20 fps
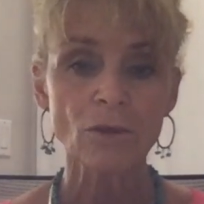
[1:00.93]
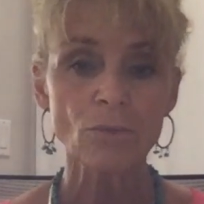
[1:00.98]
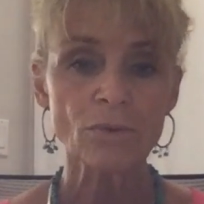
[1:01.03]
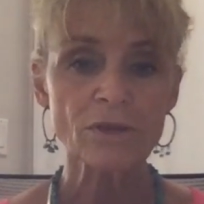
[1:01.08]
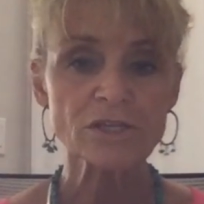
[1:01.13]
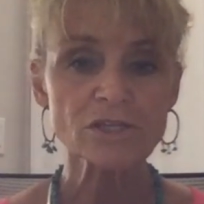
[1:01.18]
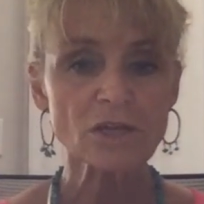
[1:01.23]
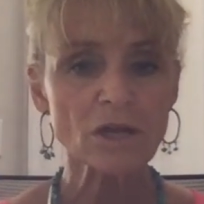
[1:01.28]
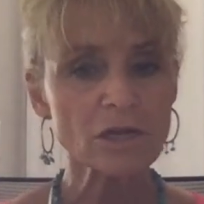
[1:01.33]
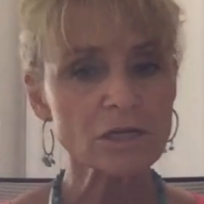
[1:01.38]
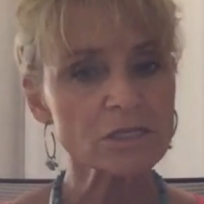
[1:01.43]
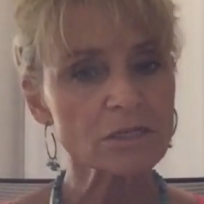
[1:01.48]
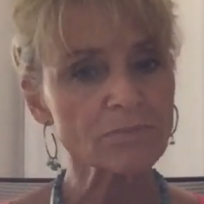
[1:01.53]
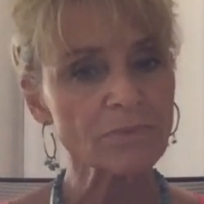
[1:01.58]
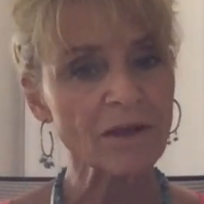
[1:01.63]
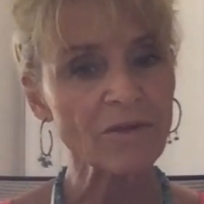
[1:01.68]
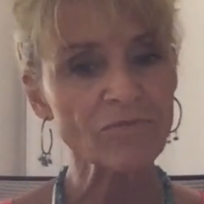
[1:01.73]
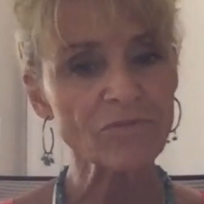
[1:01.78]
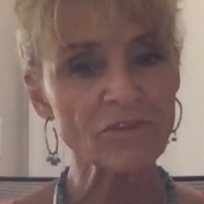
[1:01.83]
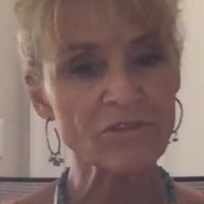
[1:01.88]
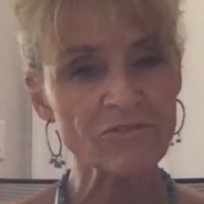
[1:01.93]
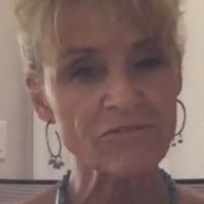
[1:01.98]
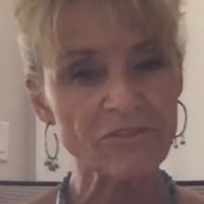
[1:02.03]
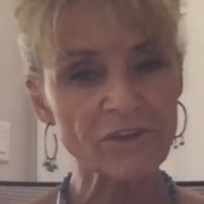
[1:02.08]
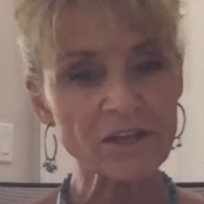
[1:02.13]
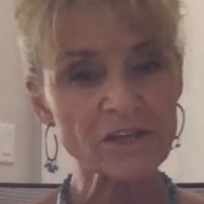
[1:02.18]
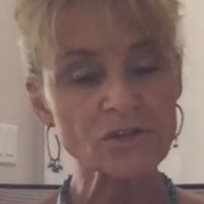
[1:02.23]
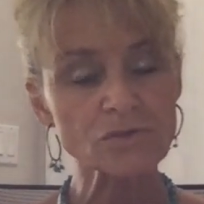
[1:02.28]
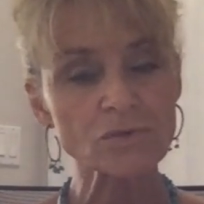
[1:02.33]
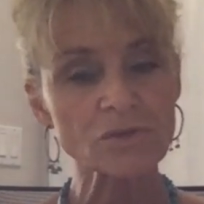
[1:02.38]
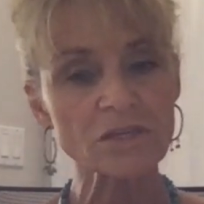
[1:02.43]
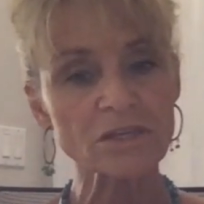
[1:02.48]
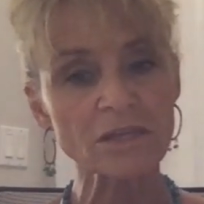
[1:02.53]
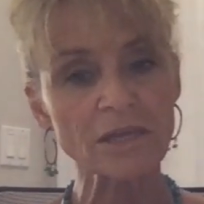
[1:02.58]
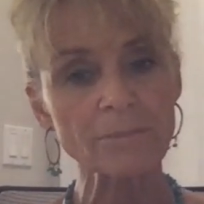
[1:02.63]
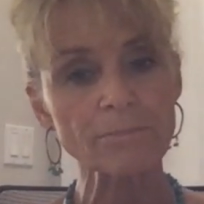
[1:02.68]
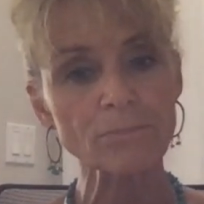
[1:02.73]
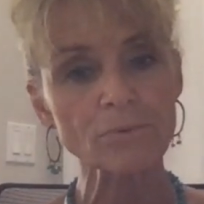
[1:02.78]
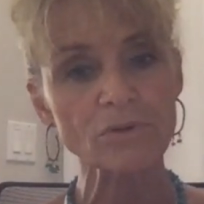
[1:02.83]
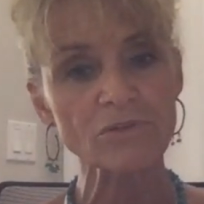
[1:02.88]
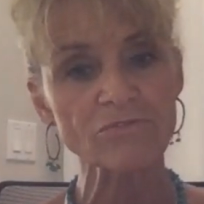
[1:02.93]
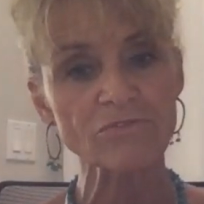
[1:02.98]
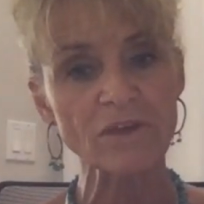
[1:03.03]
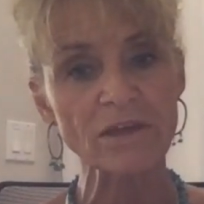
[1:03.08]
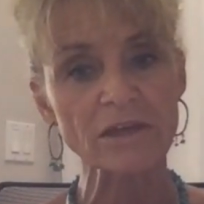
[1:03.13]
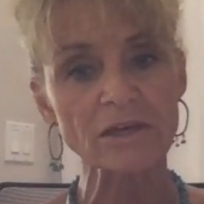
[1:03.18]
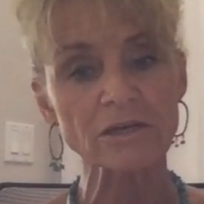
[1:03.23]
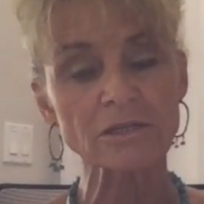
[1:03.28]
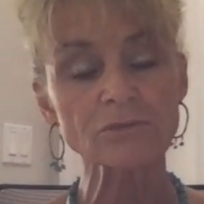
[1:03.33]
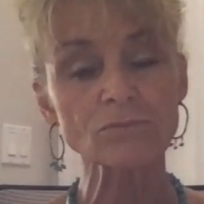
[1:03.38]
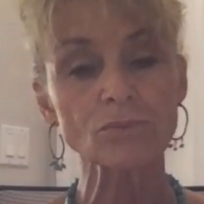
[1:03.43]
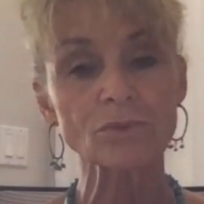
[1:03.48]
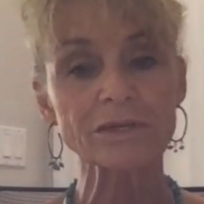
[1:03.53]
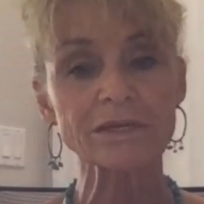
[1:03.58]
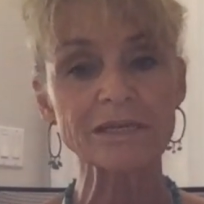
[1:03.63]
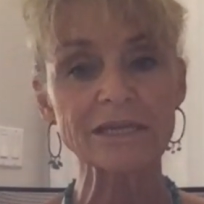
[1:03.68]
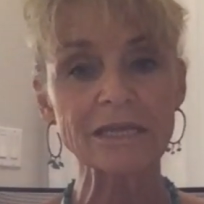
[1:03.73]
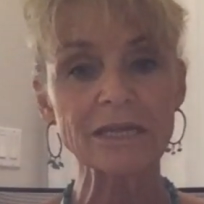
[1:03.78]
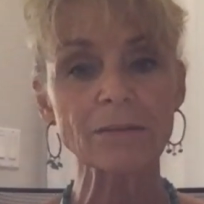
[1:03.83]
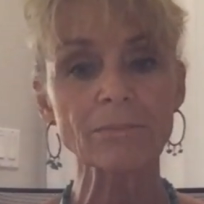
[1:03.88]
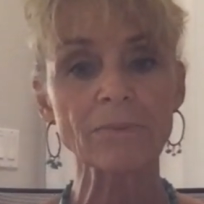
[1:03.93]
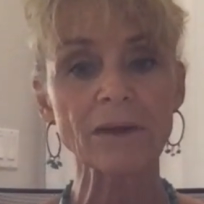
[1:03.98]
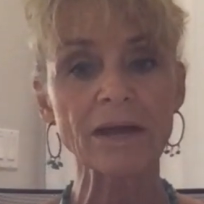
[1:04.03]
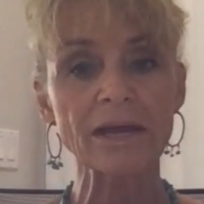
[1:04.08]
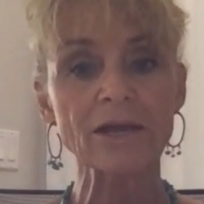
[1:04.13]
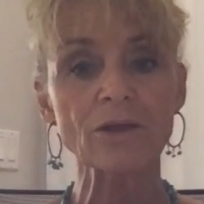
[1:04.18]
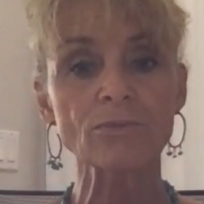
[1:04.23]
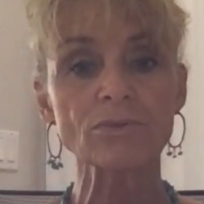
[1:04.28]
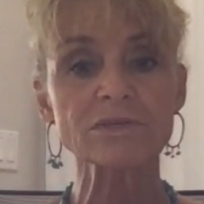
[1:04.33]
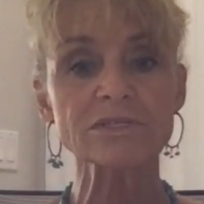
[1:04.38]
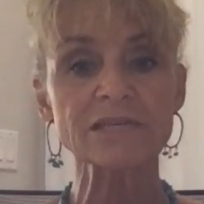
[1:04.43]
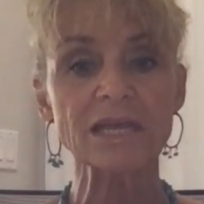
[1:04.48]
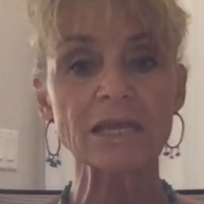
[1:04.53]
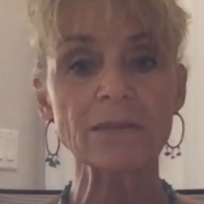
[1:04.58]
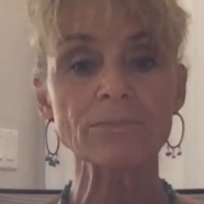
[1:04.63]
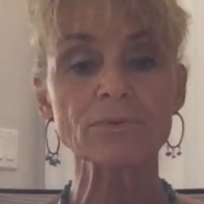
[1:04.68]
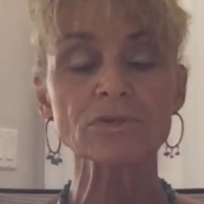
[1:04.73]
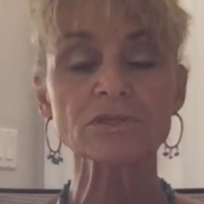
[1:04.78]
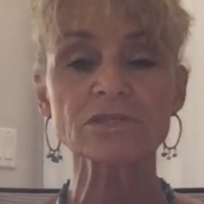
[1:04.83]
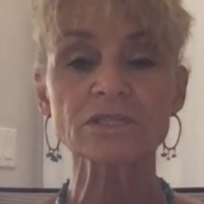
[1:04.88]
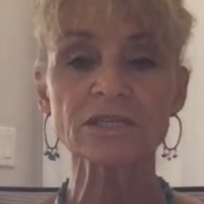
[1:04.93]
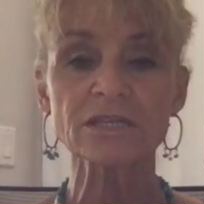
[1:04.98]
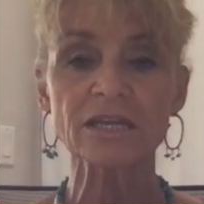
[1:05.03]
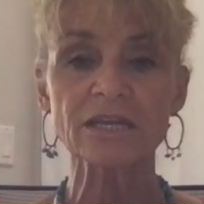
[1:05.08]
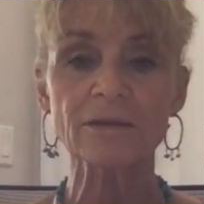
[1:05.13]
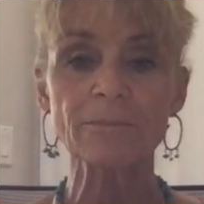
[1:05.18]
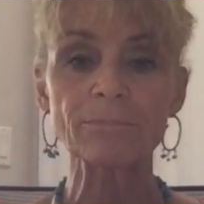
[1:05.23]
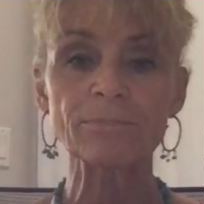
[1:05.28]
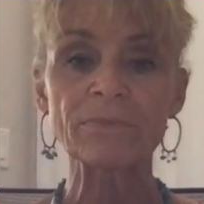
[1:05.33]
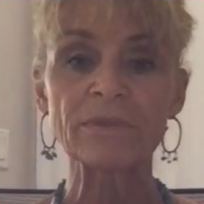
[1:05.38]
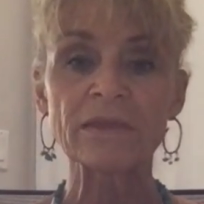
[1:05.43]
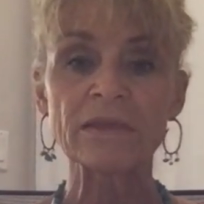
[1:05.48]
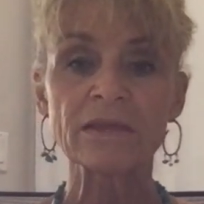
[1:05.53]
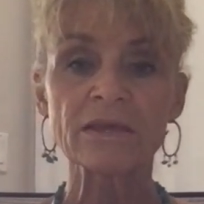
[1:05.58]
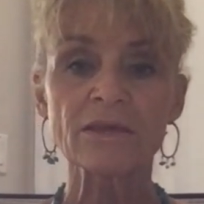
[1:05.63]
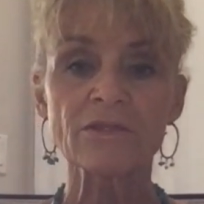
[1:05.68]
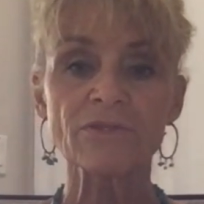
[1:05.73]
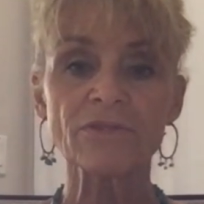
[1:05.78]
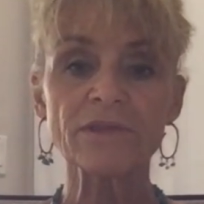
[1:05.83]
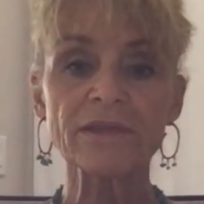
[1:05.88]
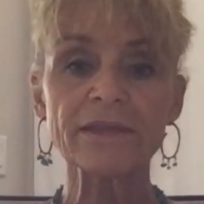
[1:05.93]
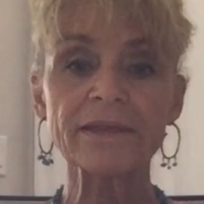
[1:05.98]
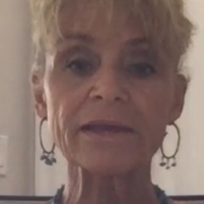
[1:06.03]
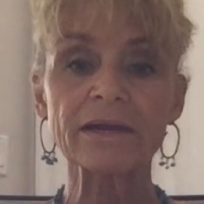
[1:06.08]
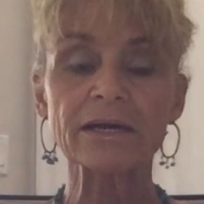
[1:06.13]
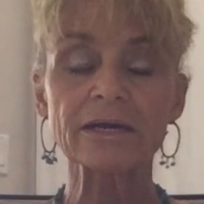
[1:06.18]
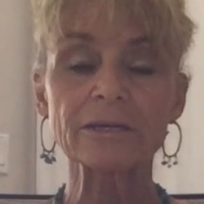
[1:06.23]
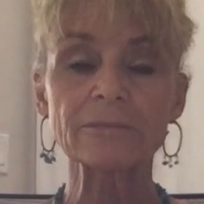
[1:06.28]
we talked about the victory that prevailed when Nehemiah was able to get the